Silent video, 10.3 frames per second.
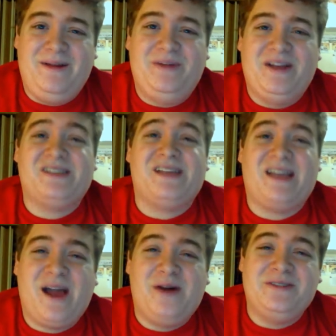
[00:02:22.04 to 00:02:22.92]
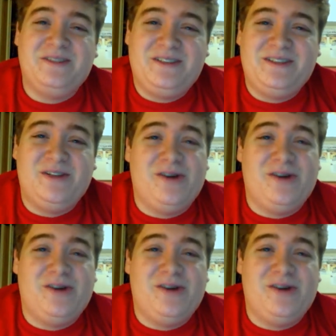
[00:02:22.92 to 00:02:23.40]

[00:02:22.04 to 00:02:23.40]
Because accountants, you